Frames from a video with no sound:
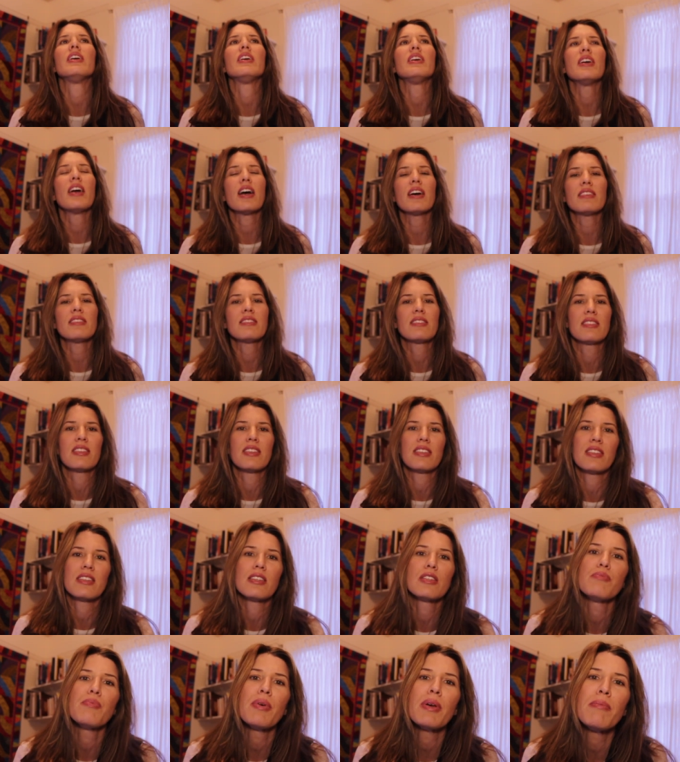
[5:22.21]
Yes, this
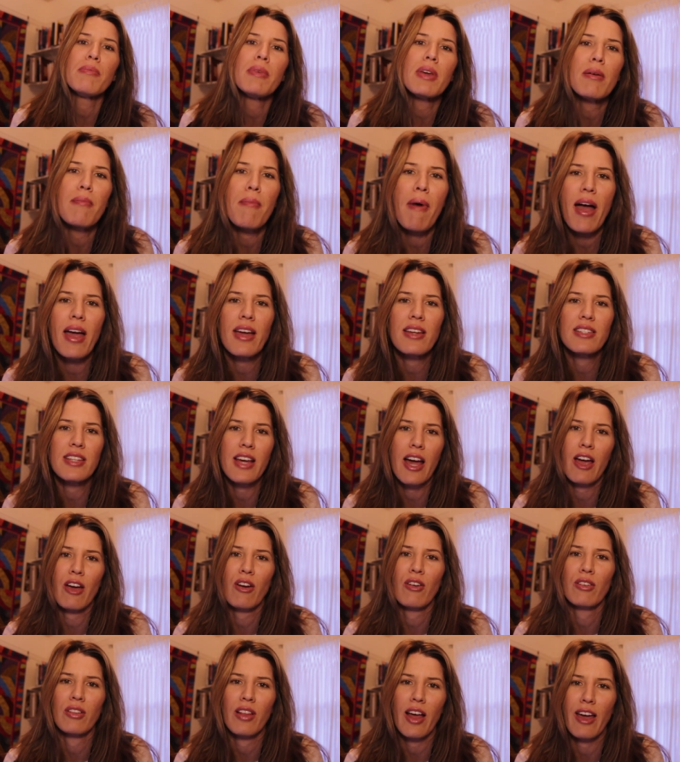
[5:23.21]
has been me my
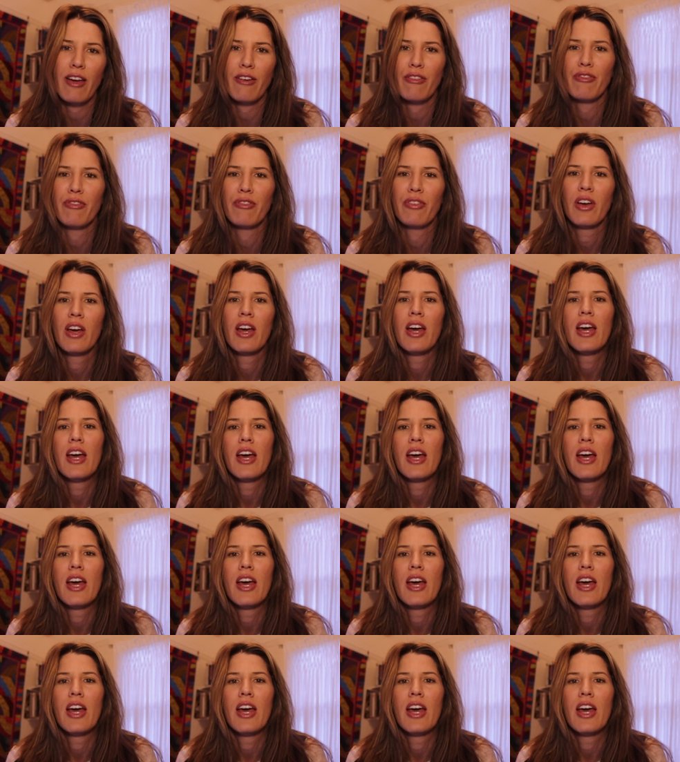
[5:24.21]
entire life.